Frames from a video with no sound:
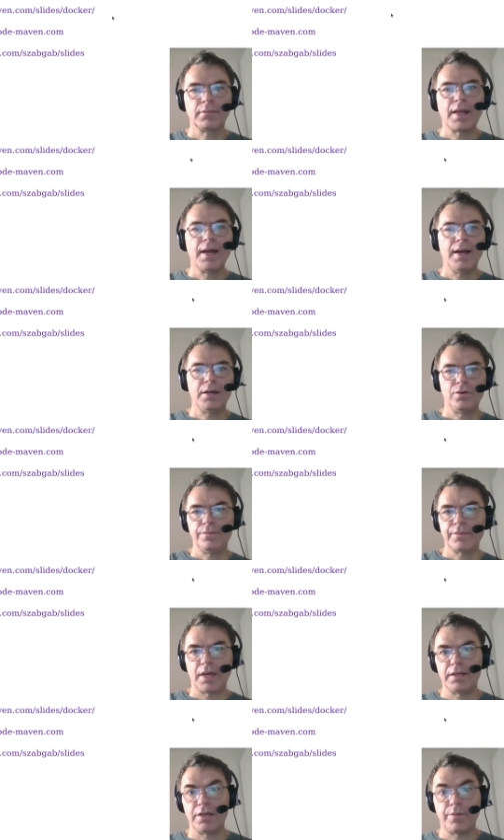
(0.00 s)
Hello
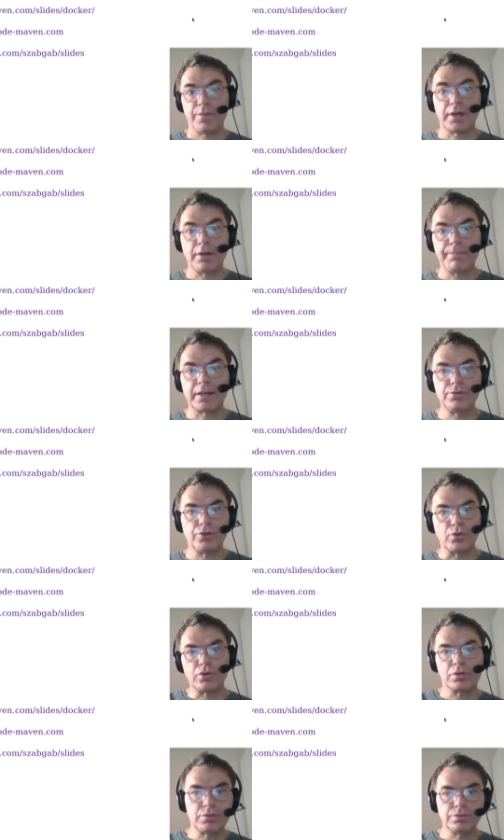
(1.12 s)
and welcome back to the
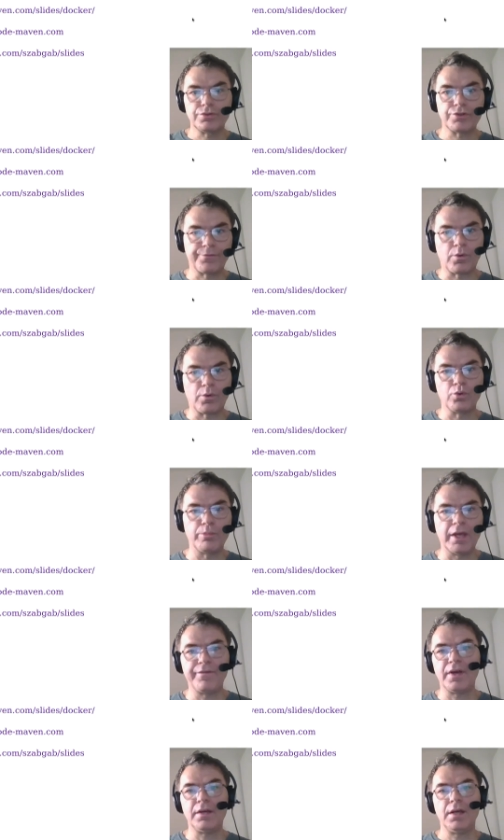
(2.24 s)
Docker course of Code
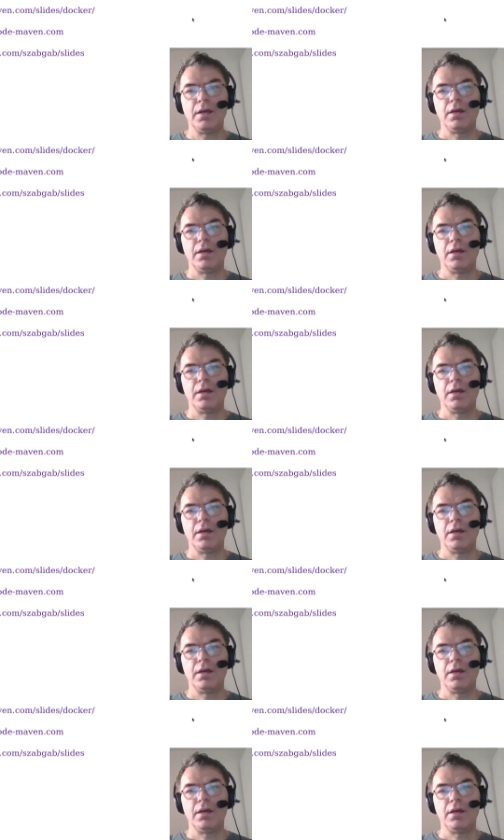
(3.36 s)
Maven.